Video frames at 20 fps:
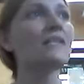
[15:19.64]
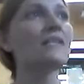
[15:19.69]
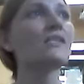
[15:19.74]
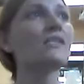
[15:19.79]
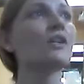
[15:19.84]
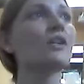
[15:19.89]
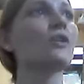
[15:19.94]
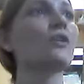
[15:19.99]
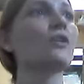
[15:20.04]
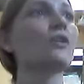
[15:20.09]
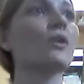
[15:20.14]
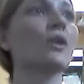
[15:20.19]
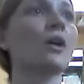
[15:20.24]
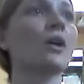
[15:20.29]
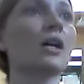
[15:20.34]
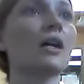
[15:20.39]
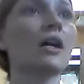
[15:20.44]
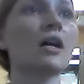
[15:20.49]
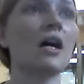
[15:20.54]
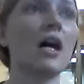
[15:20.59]
So
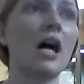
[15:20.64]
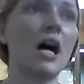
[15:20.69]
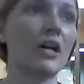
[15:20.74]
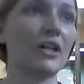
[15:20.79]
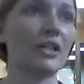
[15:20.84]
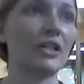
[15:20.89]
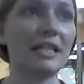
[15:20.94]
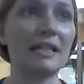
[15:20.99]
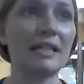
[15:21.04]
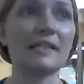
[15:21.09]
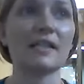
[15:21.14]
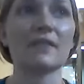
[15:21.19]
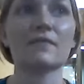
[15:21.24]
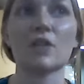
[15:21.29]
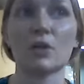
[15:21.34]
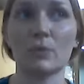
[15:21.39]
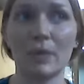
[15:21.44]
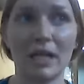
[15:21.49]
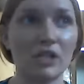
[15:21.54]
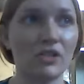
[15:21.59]
our needs of
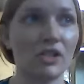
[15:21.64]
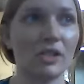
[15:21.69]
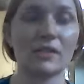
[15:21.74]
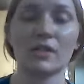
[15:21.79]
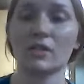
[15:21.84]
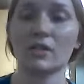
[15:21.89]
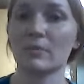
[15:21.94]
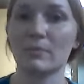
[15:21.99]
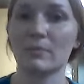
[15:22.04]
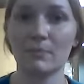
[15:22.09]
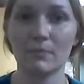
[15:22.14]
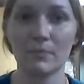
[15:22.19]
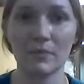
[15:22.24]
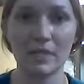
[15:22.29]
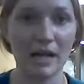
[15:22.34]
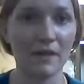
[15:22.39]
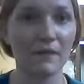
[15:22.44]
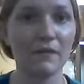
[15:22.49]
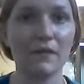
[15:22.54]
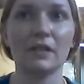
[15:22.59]
donations are
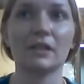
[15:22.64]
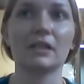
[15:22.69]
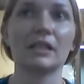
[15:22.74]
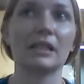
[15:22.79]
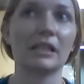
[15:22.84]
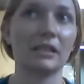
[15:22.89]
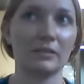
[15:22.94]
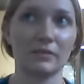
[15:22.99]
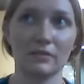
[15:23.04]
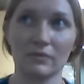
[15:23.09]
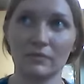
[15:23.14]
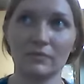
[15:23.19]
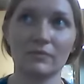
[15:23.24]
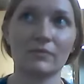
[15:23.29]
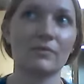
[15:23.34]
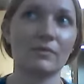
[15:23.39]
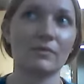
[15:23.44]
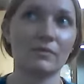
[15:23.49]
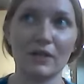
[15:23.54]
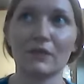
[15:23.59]
definitely
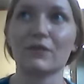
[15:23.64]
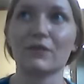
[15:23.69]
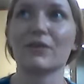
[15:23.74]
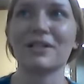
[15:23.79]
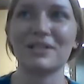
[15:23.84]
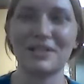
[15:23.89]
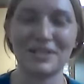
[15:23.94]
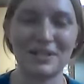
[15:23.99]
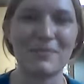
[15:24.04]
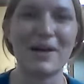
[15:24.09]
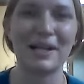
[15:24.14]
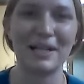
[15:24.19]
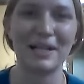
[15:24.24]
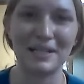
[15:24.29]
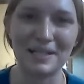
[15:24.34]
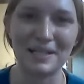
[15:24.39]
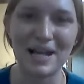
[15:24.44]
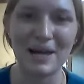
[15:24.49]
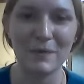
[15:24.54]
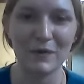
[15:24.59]
different depending
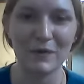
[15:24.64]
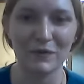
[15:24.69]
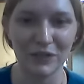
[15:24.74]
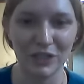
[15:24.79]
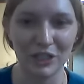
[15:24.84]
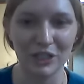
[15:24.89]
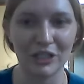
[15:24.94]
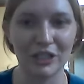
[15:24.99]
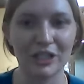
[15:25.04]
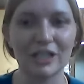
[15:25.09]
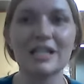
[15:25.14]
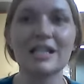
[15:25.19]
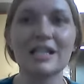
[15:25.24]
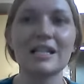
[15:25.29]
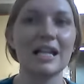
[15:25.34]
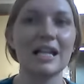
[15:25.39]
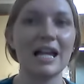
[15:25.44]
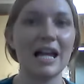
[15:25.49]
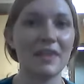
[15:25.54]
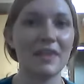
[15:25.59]
the time of year,
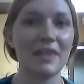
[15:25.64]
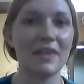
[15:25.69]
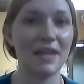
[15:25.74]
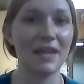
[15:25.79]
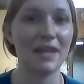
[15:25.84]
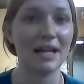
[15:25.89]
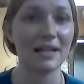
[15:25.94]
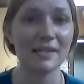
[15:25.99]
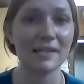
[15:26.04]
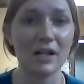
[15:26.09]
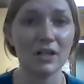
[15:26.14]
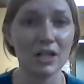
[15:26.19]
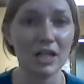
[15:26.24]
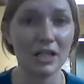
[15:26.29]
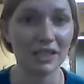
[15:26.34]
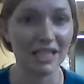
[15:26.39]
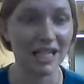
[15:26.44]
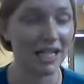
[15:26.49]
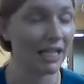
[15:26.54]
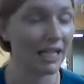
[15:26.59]
and that's all
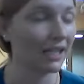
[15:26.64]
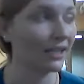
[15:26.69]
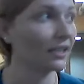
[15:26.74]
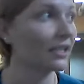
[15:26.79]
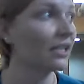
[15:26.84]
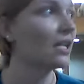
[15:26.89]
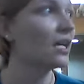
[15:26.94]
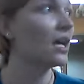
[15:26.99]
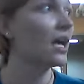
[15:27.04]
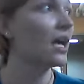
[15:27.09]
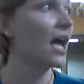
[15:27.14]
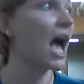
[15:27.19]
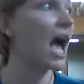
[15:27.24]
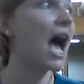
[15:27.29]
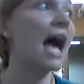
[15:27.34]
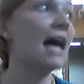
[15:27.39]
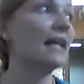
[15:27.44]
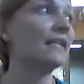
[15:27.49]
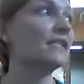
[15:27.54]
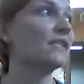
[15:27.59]
online.
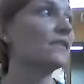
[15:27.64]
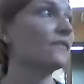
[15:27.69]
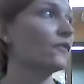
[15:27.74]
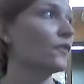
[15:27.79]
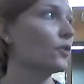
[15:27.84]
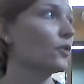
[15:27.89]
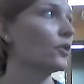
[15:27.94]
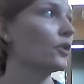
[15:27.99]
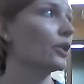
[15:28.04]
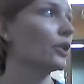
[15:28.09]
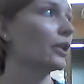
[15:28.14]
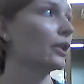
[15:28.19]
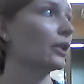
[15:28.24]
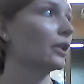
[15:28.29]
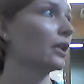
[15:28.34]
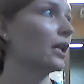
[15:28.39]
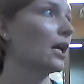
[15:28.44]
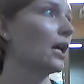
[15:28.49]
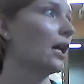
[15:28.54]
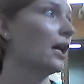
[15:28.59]
As
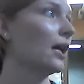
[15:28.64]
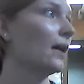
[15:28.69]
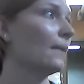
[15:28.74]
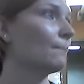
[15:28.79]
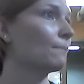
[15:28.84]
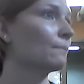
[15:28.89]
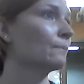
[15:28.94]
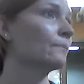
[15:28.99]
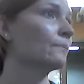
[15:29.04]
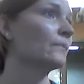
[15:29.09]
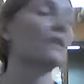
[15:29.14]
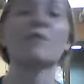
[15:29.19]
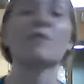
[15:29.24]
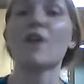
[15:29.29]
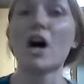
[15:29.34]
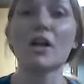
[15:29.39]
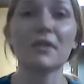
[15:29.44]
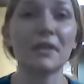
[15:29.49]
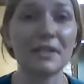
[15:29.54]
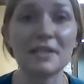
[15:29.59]
for
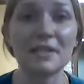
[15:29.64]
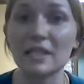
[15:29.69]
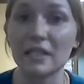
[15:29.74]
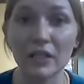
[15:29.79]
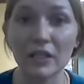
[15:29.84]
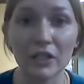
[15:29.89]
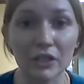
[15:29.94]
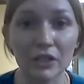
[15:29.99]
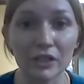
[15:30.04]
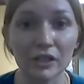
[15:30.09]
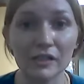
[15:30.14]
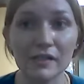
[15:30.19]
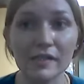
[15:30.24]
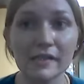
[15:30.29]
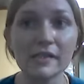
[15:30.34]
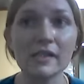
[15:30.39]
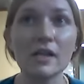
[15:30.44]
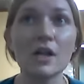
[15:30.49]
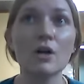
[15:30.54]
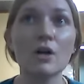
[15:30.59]

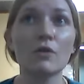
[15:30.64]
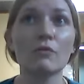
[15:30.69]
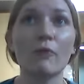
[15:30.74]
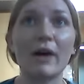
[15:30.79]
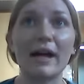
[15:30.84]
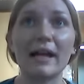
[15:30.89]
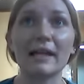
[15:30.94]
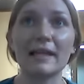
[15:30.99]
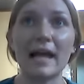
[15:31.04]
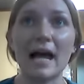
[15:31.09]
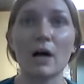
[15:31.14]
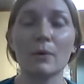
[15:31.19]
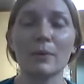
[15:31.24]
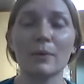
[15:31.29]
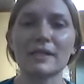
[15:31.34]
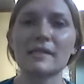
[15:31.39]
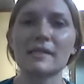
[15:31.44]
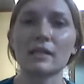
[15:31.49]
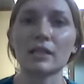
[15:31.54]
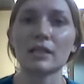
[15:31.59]
volunteers, right now
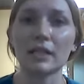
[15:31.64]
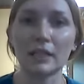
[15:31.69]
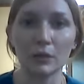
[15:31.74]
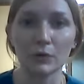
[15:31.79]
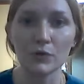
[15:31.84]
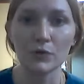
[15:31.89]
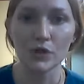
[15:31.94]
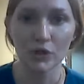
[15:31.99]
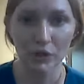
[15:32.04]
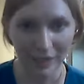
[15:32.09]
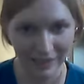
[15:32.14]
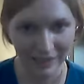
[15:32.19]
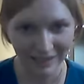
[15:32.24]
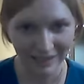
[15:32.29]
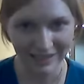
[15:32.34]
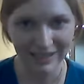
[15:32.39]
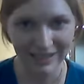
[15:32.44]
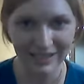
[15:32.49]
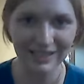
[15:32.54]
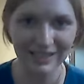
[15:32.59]
it's a little
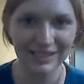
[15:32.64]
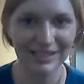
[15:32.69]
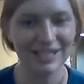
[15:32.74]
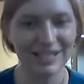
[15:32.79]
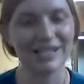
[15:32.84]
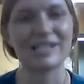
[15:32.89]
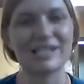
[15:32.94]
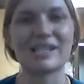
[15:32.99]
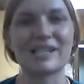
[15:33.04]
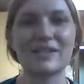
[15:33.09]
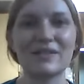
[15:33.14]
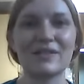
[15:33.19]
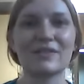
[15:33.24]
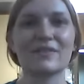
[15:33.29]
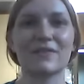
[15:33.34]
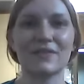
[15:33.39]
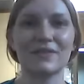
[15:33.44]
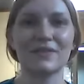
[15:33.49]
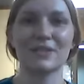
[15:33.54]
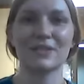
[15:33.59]
tricky because
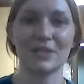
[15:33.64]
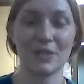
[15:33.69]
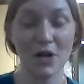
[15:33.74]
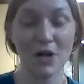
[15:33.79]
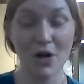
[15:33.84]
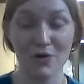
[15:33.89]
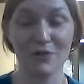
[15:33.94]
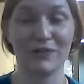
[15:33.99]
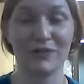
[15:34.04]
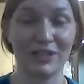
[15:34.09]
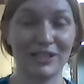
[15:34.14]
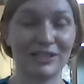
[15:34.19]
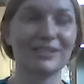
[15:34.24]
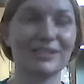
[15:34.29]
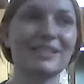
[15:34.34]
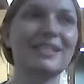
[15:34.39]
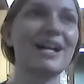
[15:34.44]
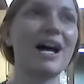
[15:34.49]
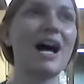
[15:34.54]
of COVID.